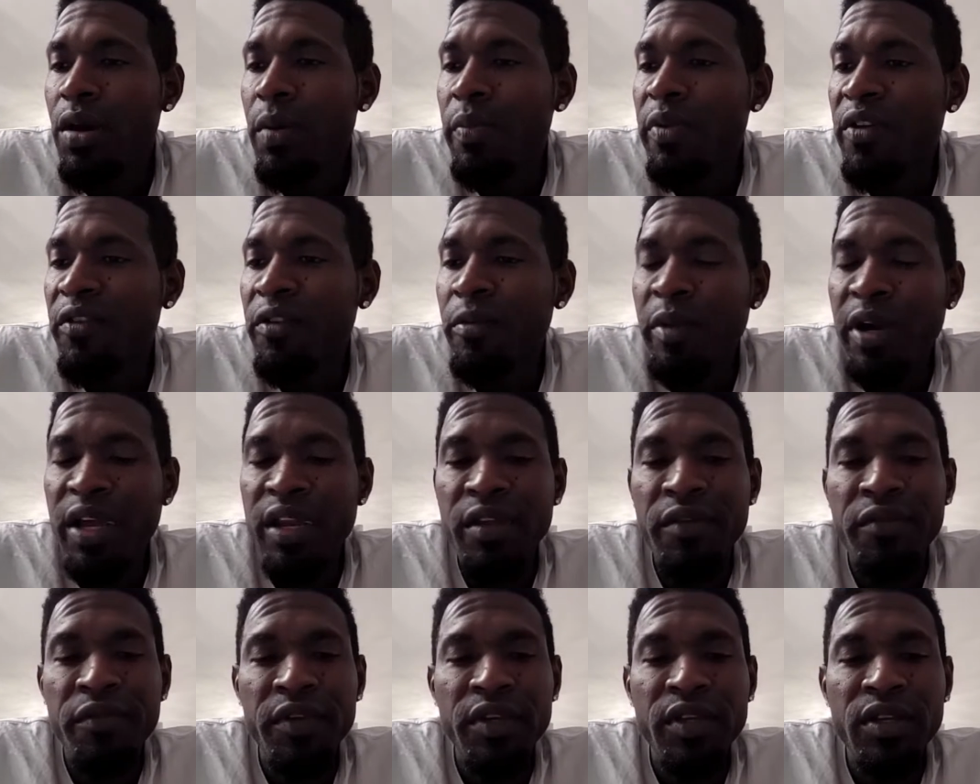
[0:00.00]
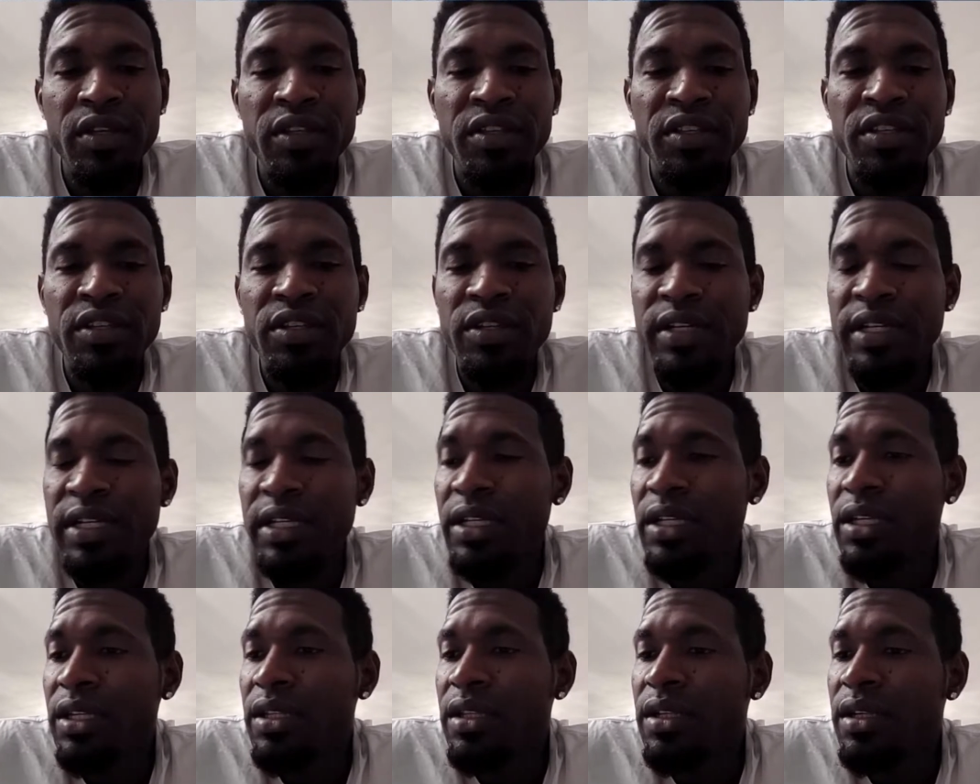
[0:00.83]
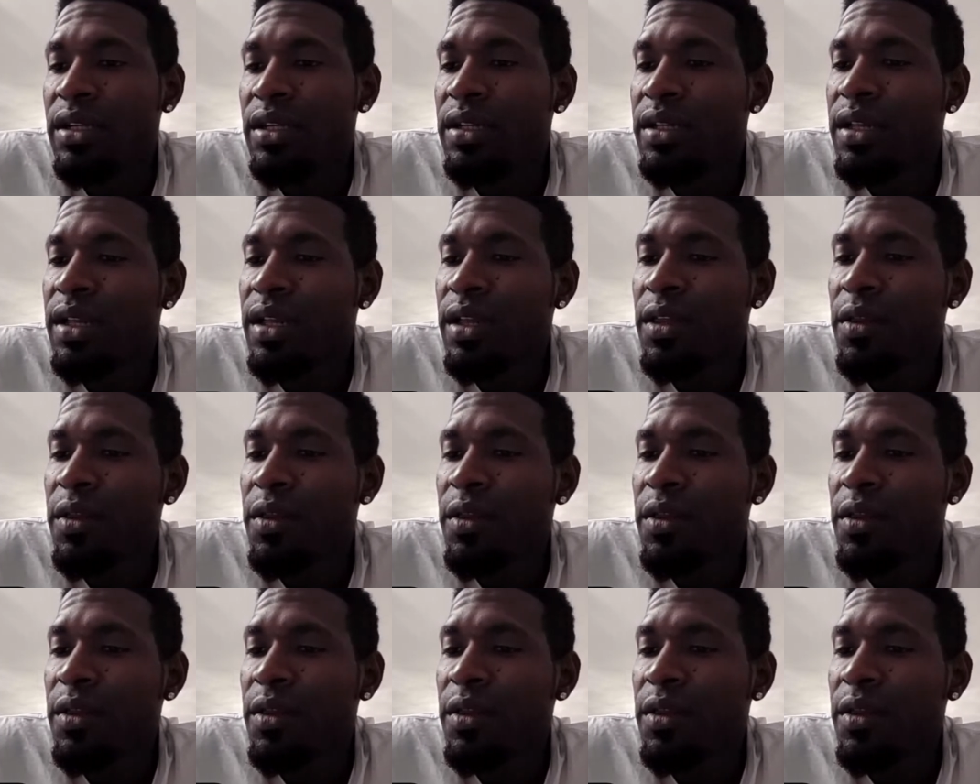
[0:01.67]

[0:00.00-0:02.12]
Big up everybody for just joining.